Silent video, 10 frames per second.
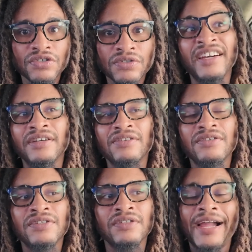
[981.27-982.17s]

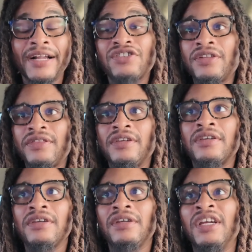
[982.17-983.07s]
And I actually
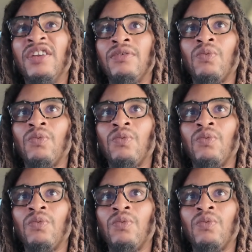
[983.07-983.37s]
think it